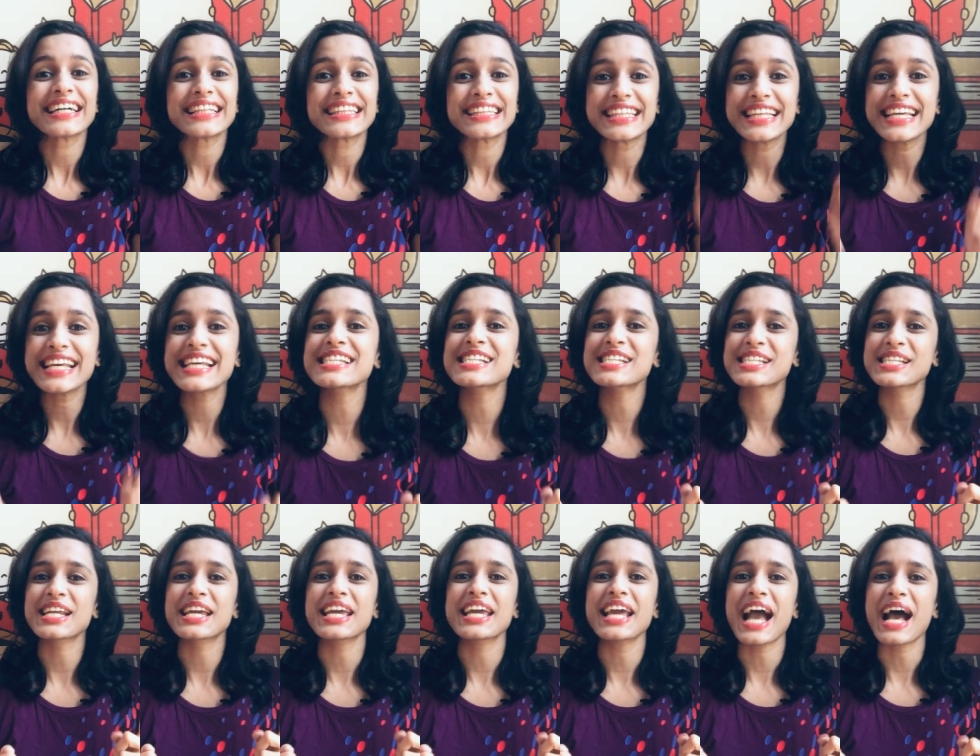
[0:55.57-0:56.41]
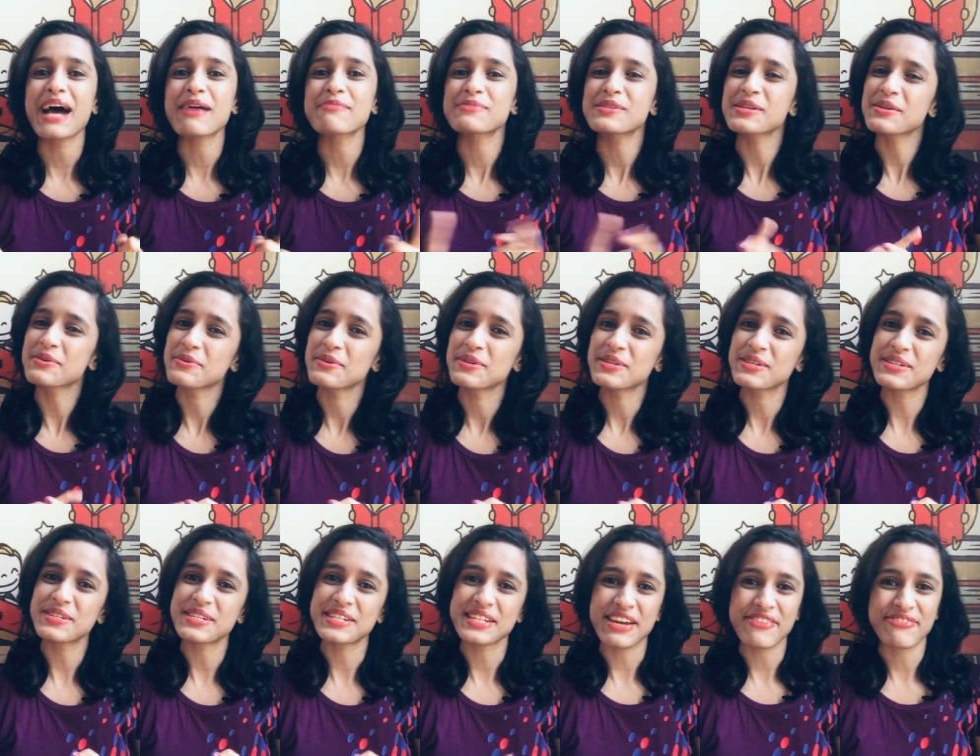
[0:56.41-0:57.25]
these three apps are going
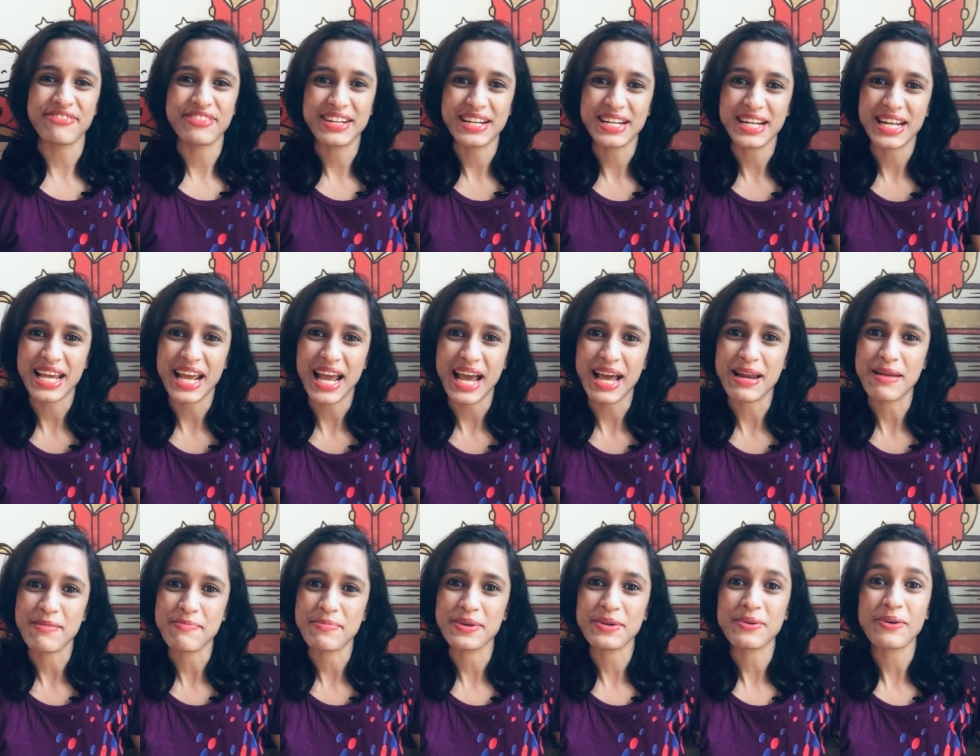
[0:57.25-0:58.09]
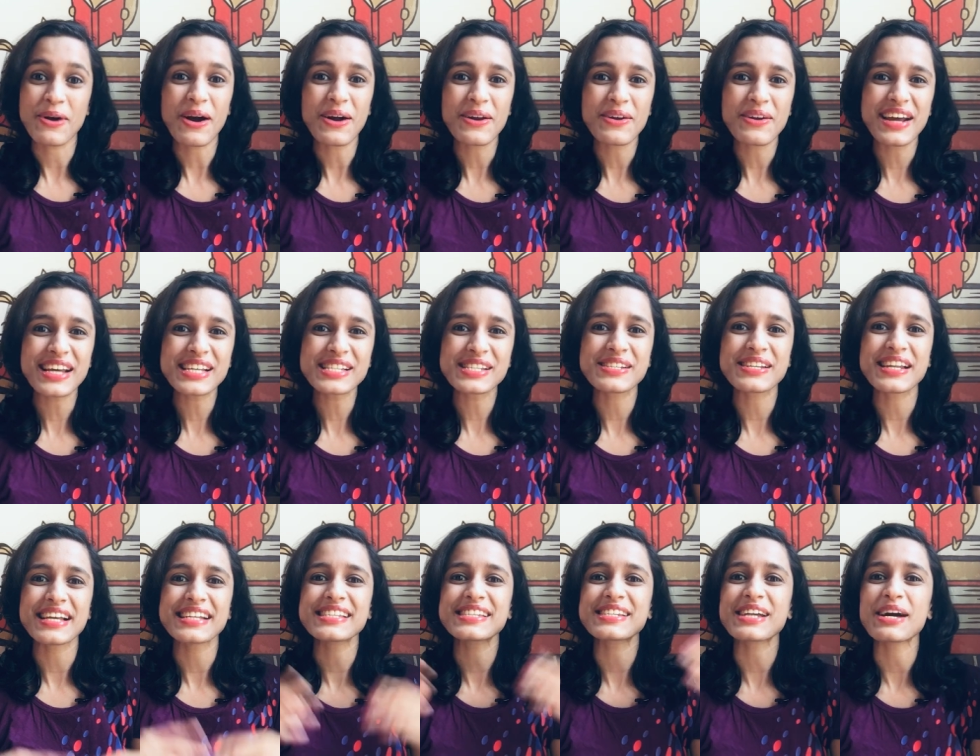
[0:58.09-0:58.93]
to definitely help you all right so
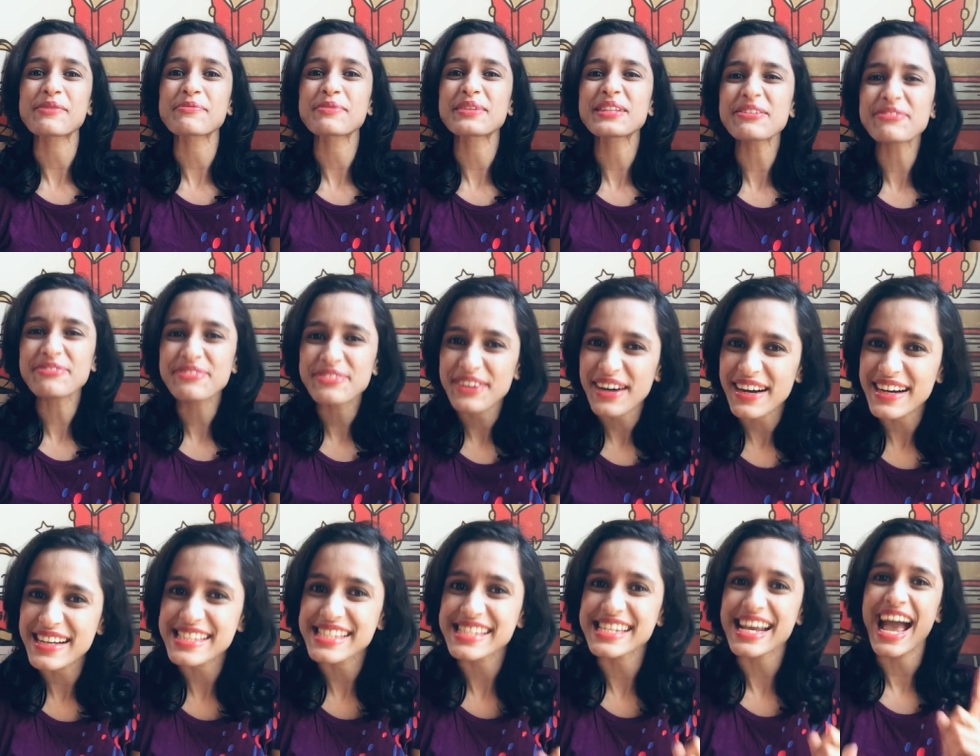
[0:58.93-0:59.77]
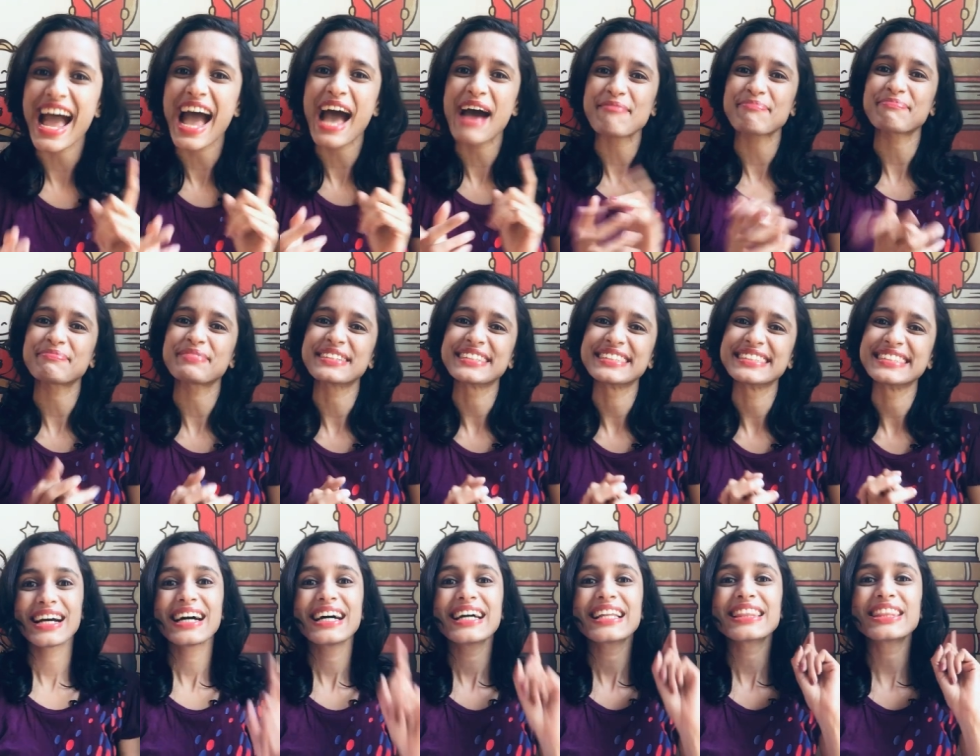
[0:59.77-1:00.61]
let's start with the first app
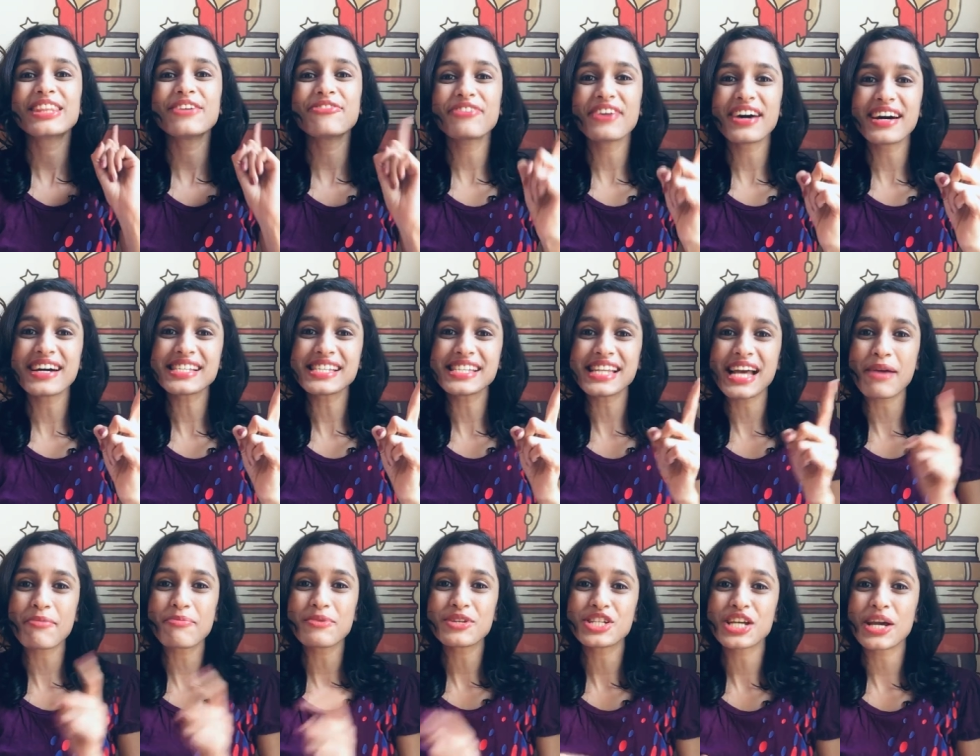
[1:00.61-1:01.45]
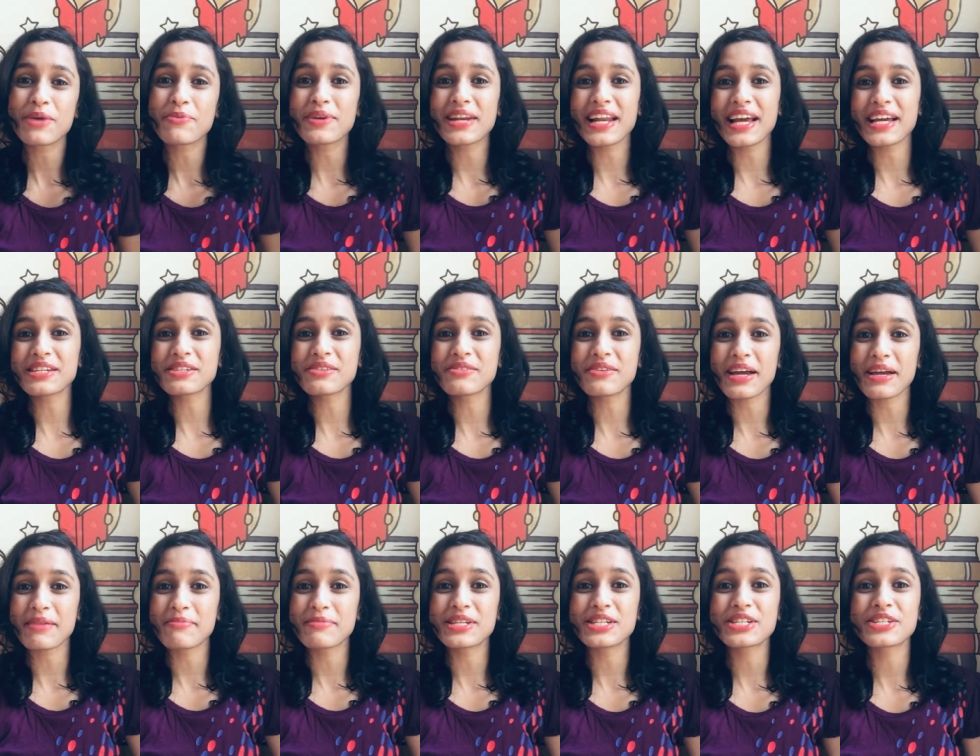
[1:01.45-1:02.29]
the first app which I would like to
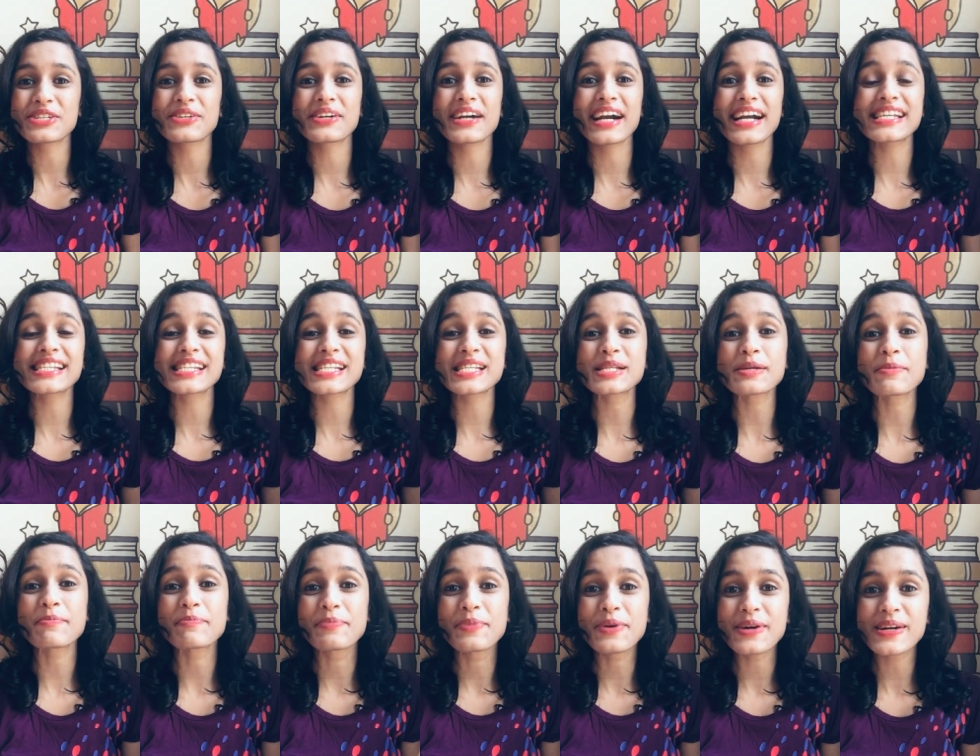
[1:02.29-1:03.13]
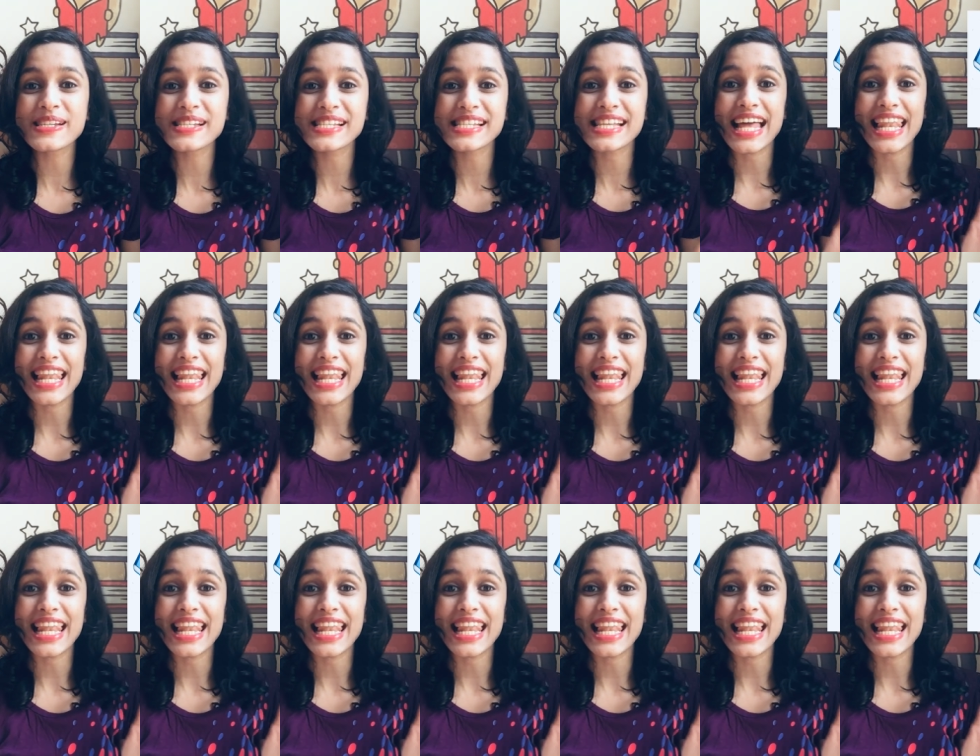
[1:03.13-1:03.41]
recommend to you guys is a Books